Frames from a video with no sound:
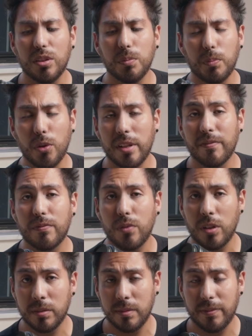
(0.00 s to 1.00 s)
to put in
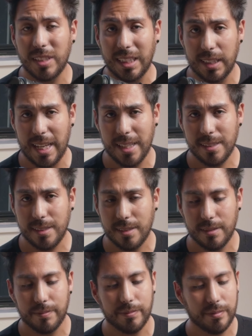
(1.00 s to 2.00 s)
front of the lens,
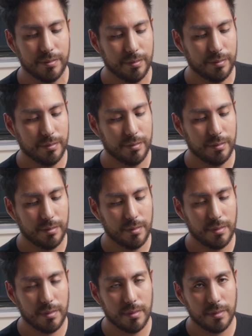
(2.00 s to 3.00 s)

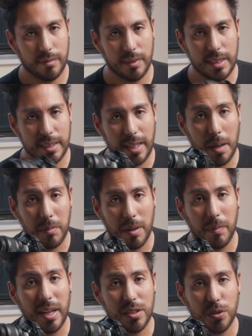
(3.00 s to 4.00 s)
this camera
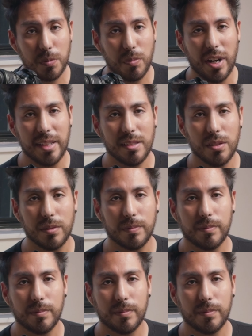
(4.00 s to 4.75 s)
might surprise you.